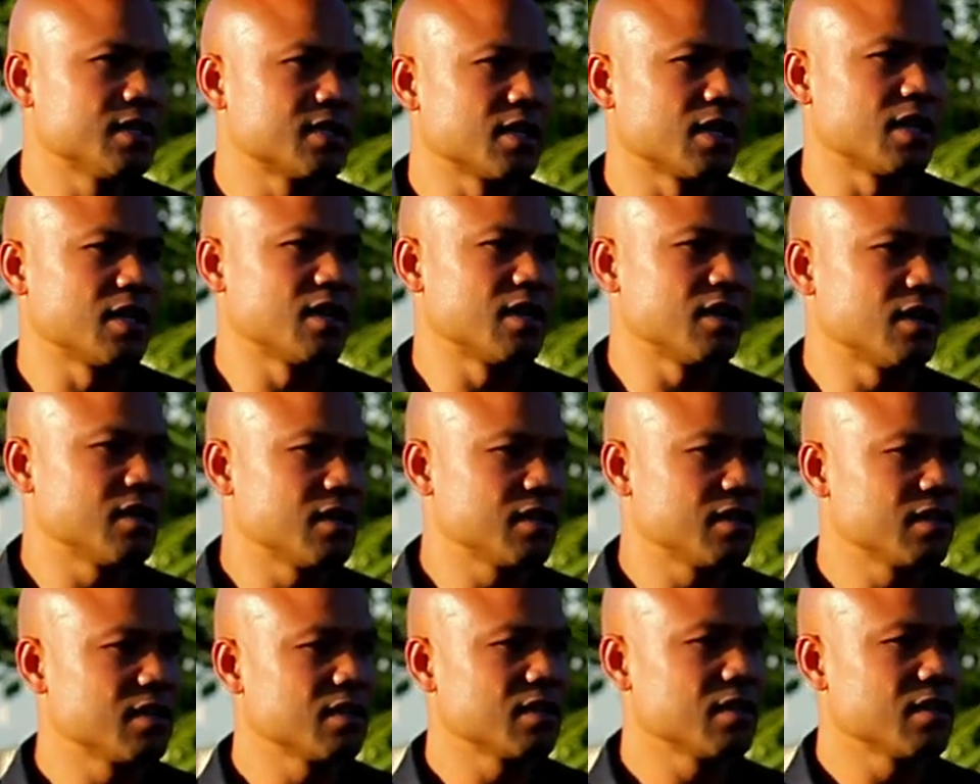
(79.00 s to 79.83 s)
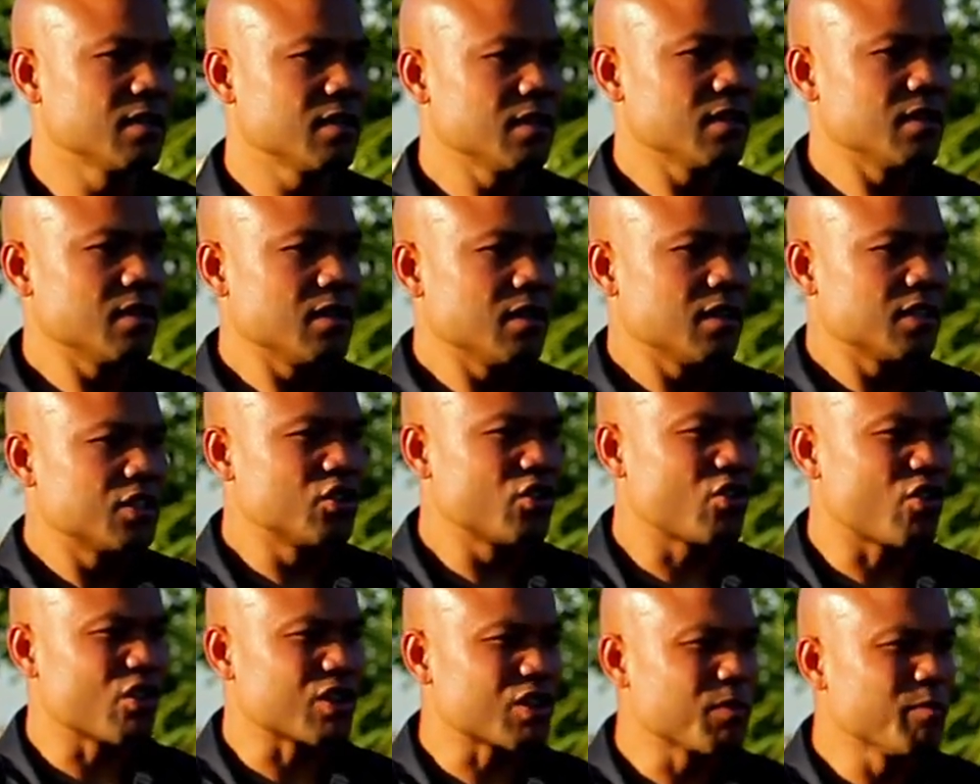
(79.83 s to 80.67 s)
it's you
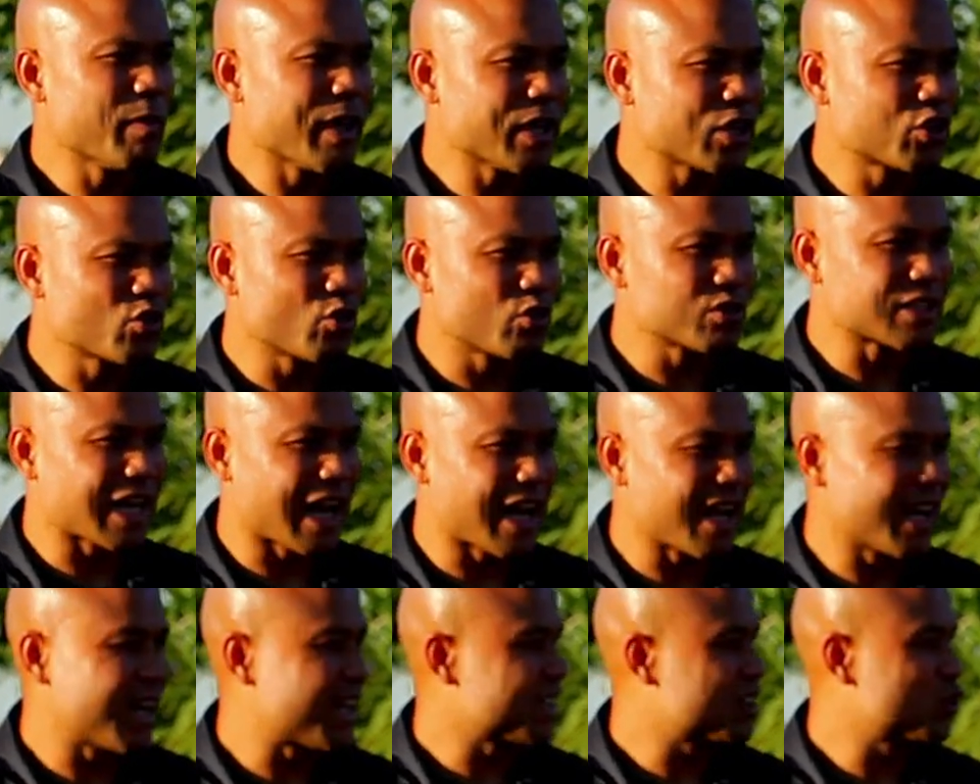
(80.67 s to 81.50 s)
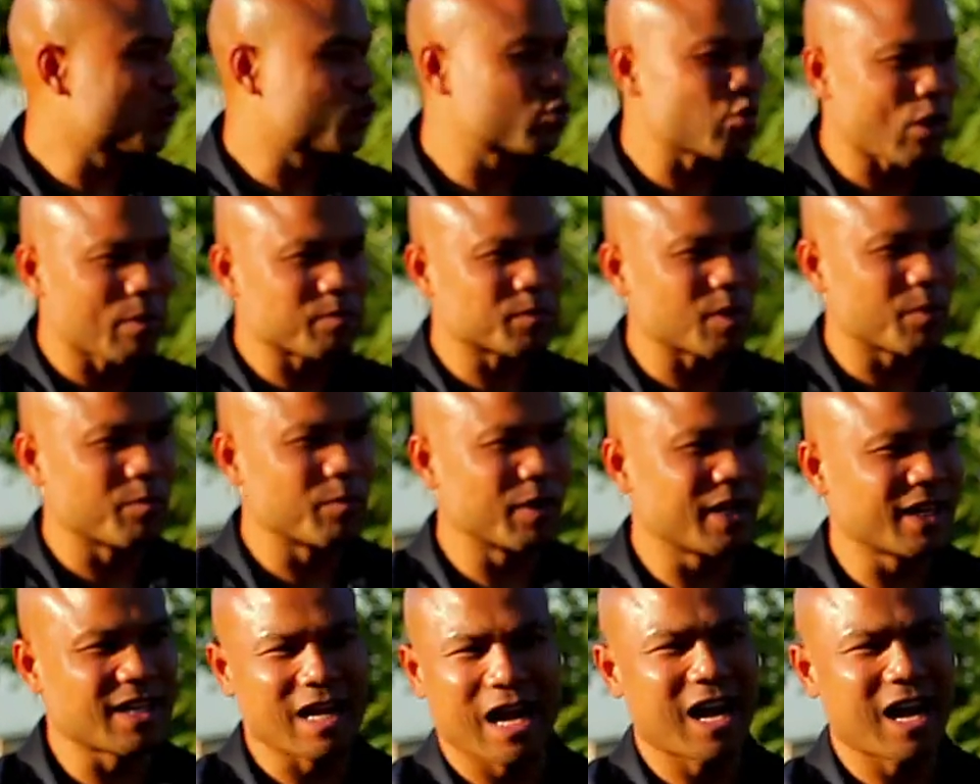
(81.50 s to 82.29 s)
got to make sure that to drop somebody,